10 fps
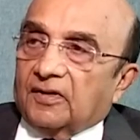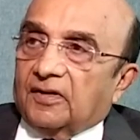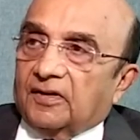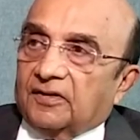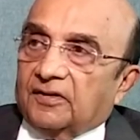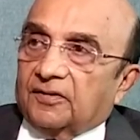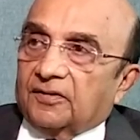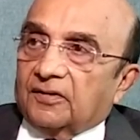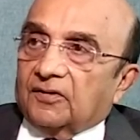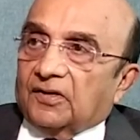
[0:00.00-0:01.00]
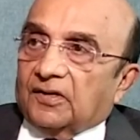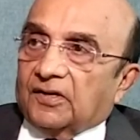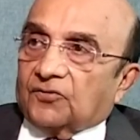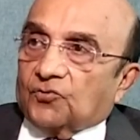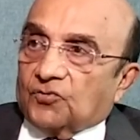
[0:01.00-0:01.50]
and
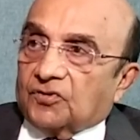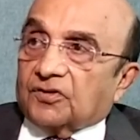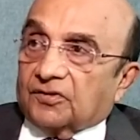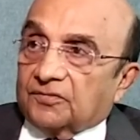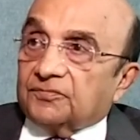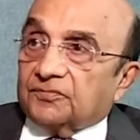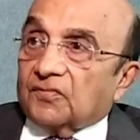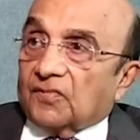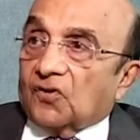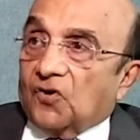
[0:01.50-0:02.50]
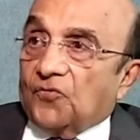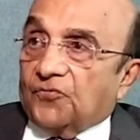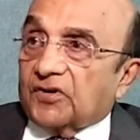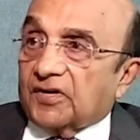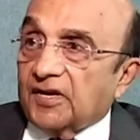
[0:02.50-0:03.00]
I could
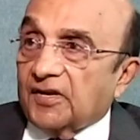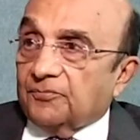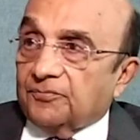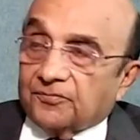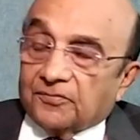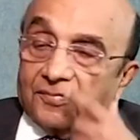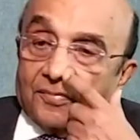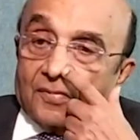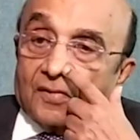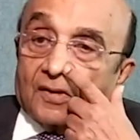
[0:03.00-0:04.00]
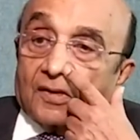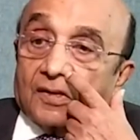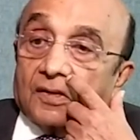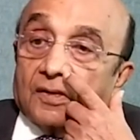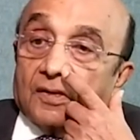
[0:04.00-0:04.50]
offer him,
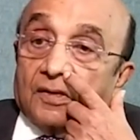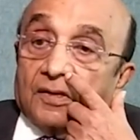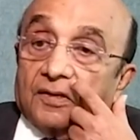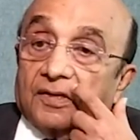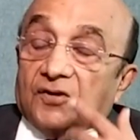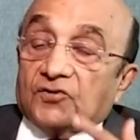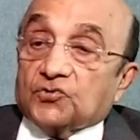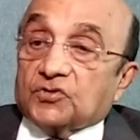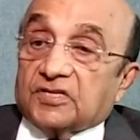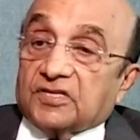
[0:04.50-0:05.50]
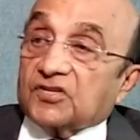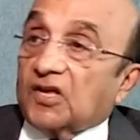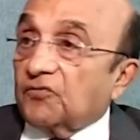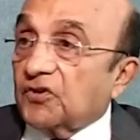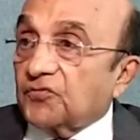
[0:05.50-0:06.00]
I should say,
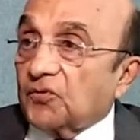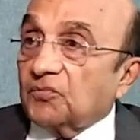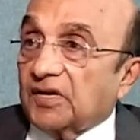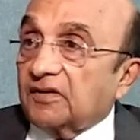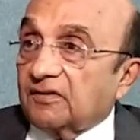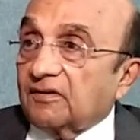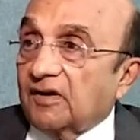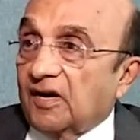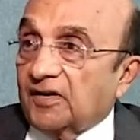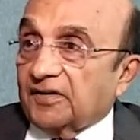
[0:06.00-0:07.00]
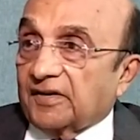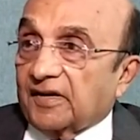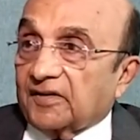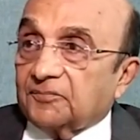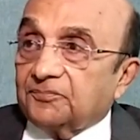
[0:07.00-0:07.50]
salvage from that heart
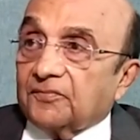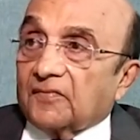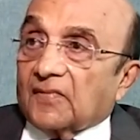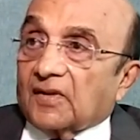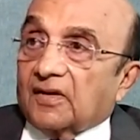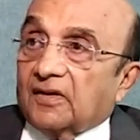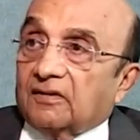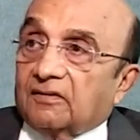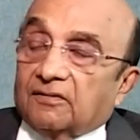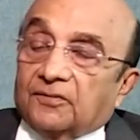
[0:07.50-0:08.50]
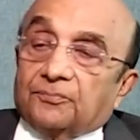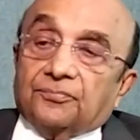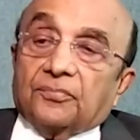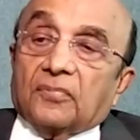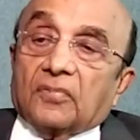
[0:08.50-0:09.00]
attack. And